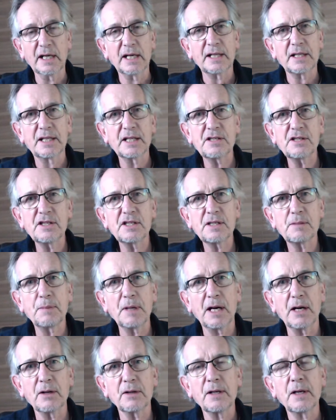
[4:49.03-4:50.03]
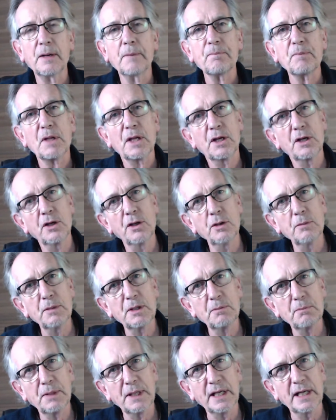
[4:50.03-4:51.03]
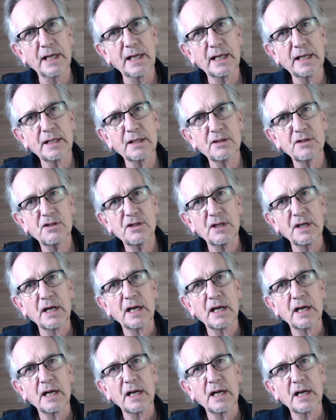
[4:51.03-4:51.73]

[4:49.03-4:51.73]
This is about human beings